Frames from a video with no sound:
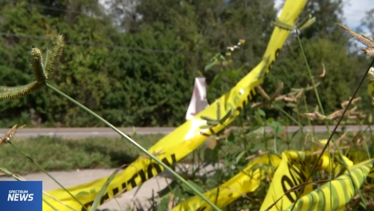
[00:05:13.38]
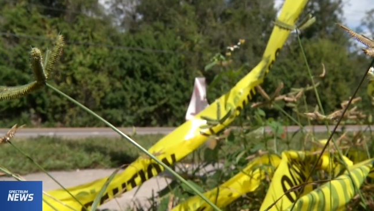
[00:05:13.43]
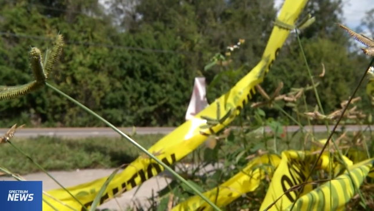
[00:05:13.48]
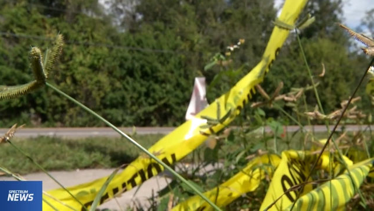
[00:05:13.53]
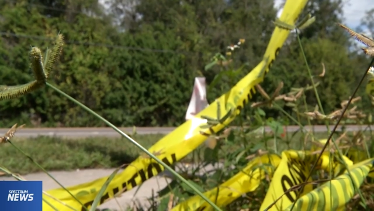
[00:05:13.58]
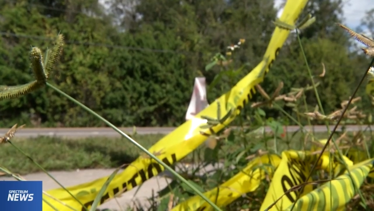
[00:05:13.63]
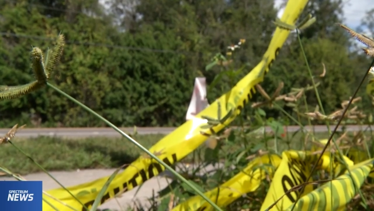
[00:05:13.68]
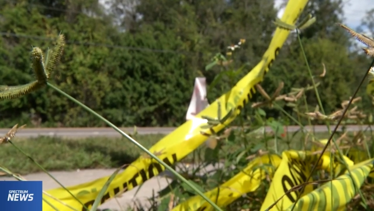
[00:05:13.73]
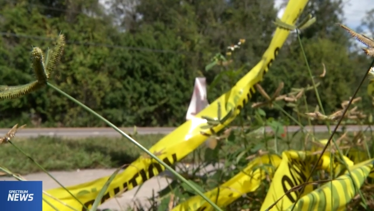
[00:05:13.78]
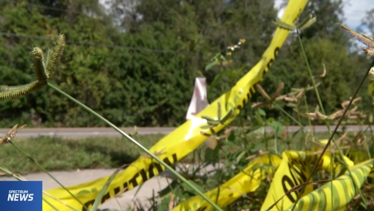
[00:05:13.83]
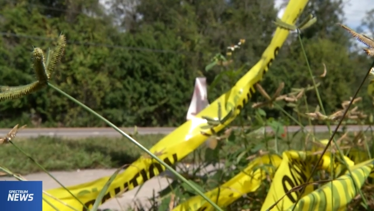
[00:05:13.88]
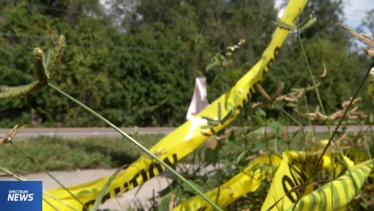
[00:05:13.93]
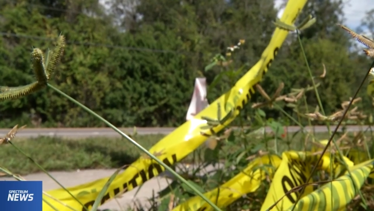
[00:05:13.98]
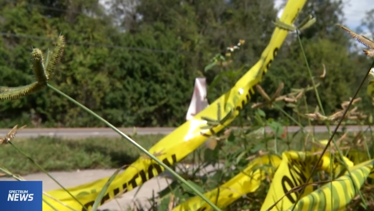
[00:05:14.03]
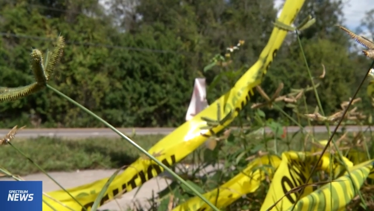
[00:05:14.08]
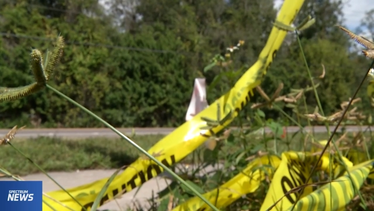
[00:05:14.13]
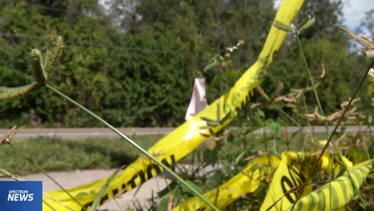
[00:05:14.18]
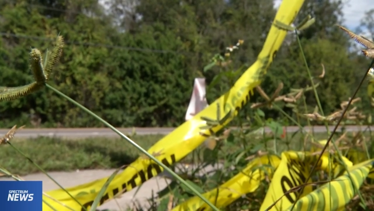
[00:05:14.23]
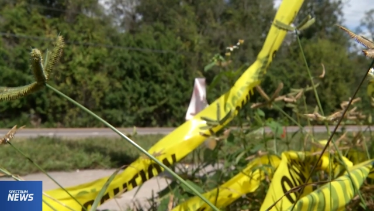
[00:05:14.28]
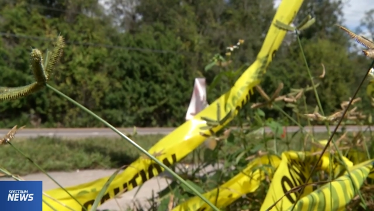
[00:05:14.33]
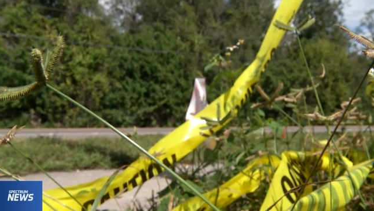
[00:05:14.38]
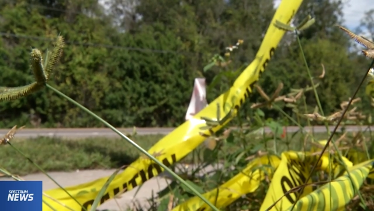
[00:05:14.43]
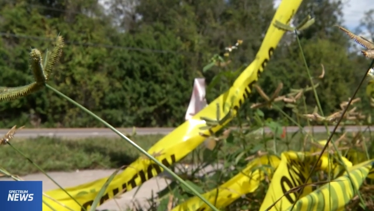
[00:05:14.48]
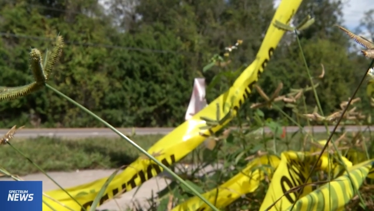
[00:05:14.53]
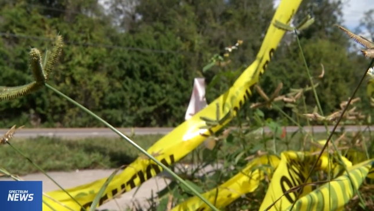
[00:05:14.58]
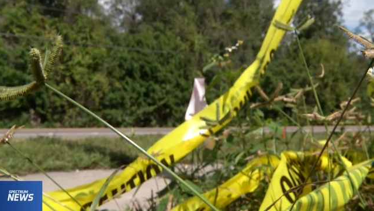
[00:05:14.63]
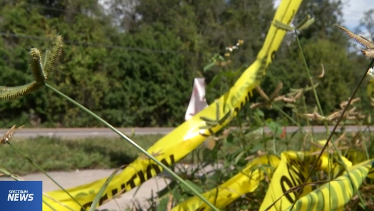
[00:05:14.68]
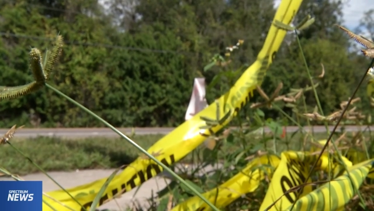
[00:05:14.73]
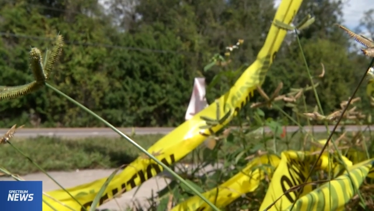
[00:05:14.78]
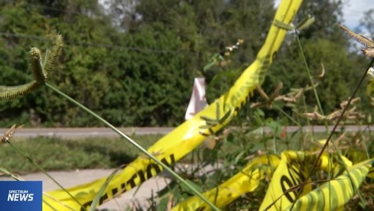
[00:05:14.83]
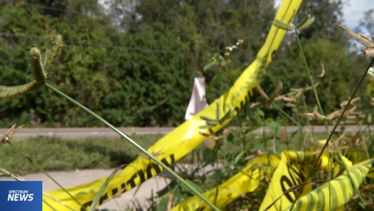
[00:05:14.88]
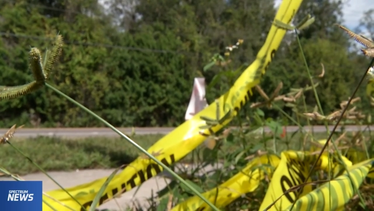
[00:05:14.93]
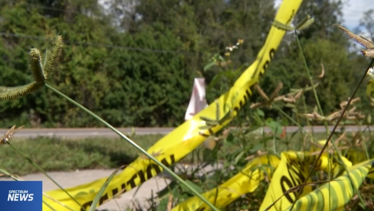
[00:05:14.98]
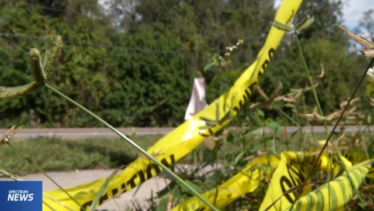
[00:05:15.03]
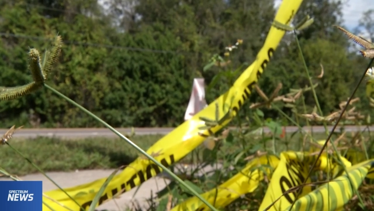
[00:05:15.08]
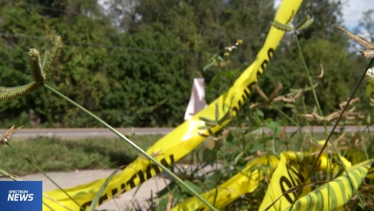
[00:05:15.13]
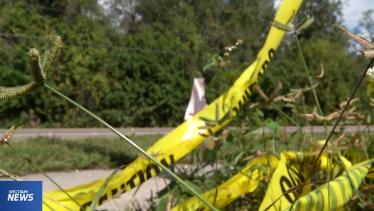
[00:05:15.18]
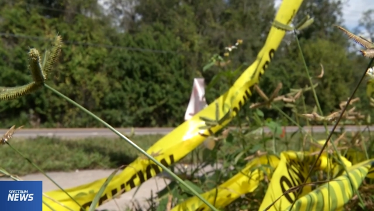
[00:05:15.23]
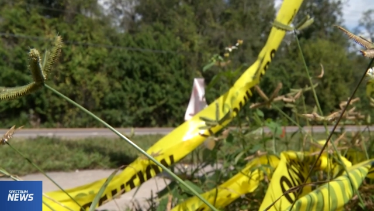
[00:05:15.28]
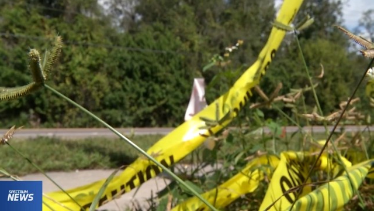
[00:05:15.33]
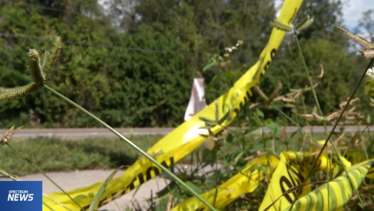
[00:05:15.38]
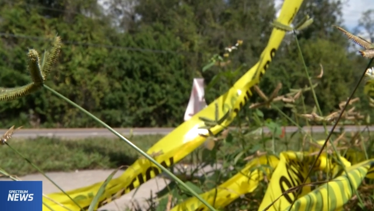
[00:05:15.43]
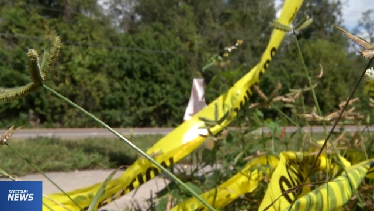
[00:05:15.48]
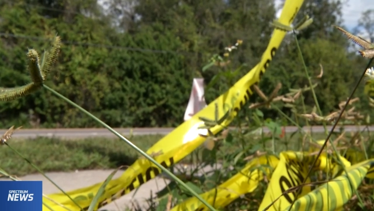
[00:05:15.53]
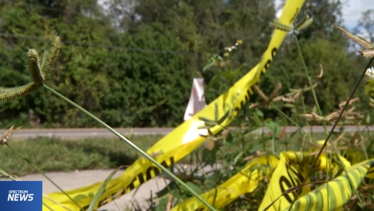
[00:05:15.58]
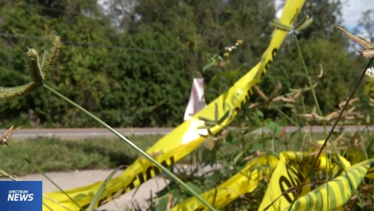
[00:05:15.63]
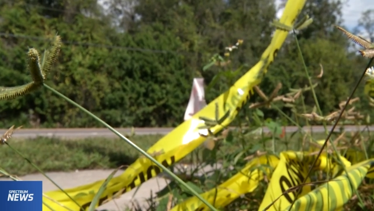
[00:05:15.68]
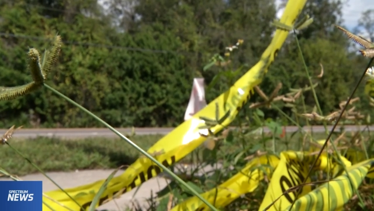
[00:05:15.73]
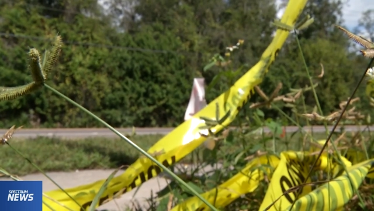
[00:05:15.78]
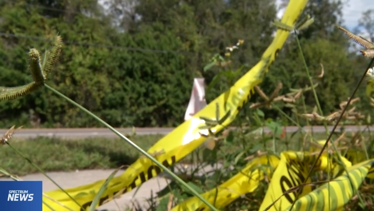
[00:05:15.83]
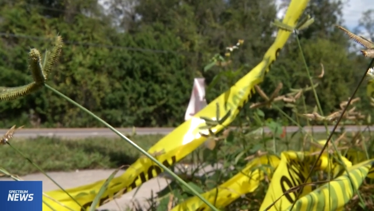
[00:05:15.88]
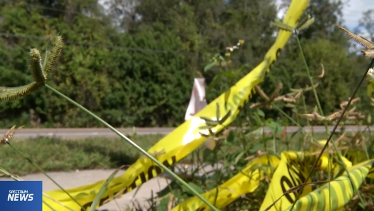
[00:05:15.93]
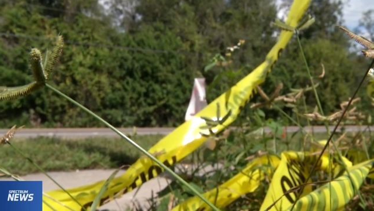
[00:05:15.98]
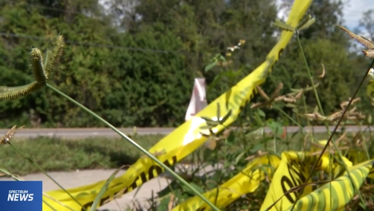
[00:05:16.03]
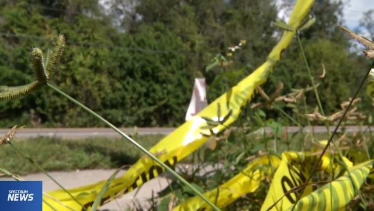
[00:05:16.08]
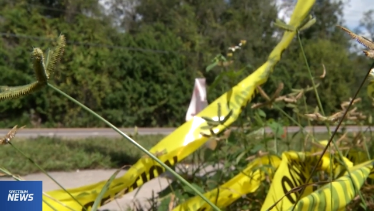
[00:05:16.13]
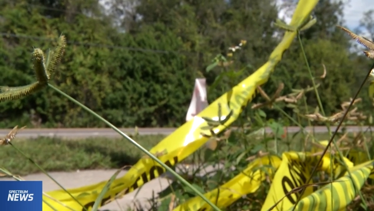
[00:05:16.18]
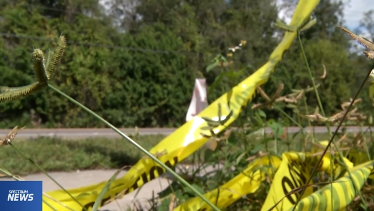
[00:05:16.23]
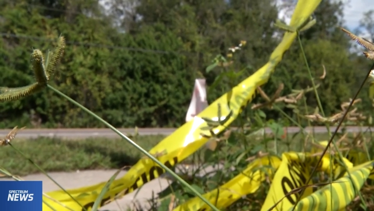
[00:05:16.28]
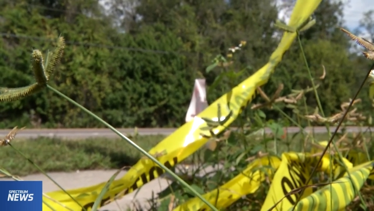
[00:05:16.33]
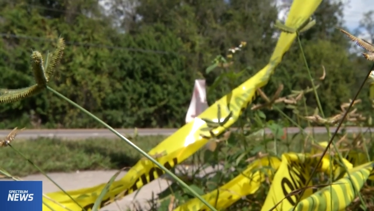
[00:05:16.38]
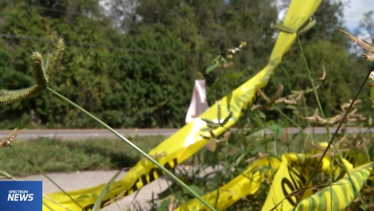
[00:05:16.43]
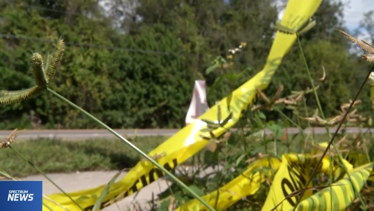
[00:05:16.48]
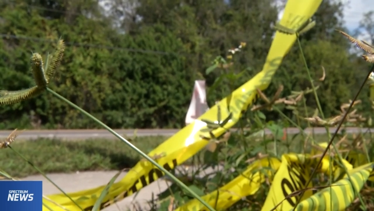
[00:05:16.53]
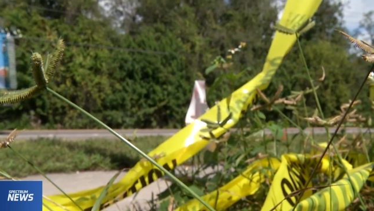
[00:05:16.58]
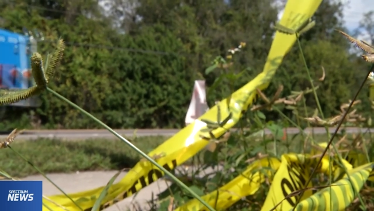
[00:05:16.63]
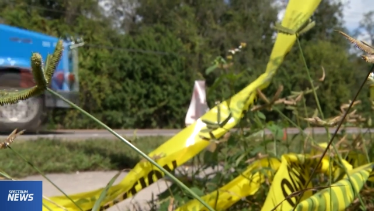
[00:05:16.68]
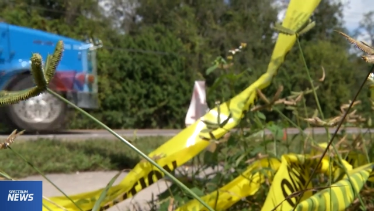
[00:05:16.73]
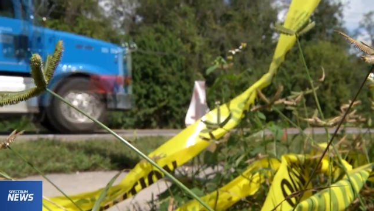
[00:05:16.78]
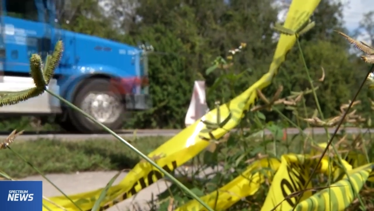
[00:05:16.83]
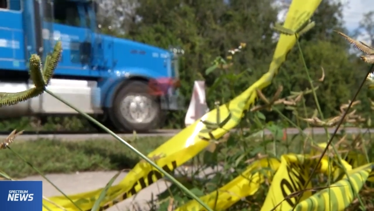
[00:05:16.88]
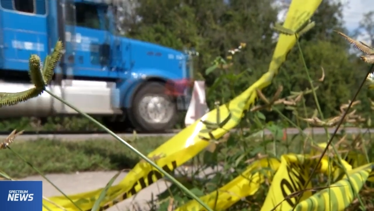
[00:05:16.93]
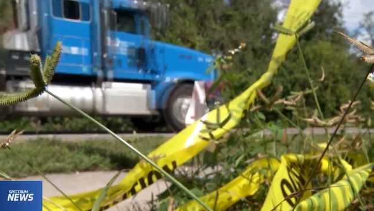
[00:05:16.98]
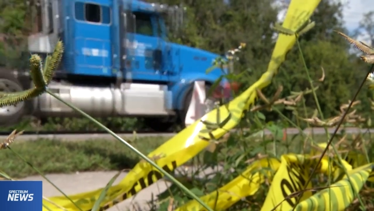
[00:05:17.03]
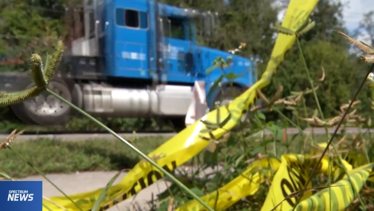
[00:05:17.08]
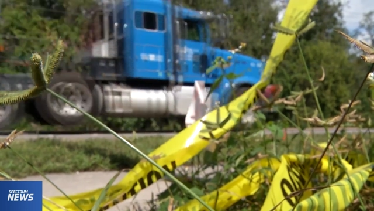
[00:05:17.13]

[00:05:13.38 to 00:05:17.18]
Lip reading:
(no speaker visible)